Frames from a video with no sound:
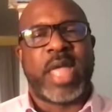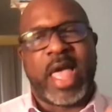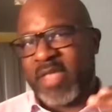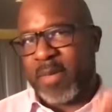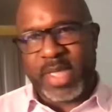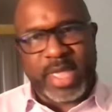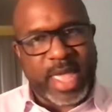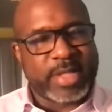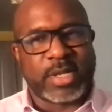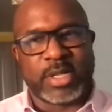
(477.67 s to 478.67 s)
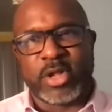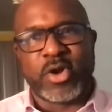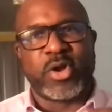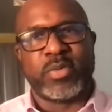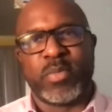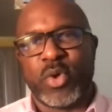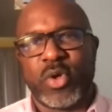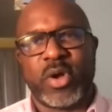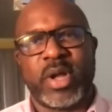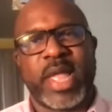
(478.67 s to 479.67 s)
as I began to learn
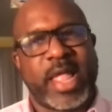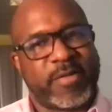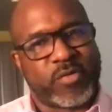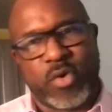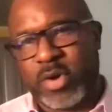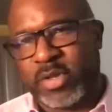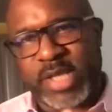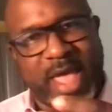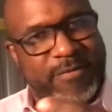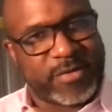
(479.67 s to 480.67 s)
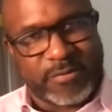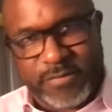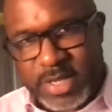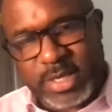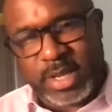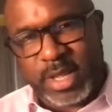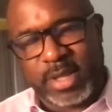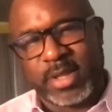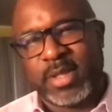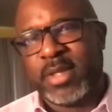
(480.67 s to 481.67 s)
more, and of course, after
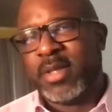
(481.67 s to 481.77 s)
visiting,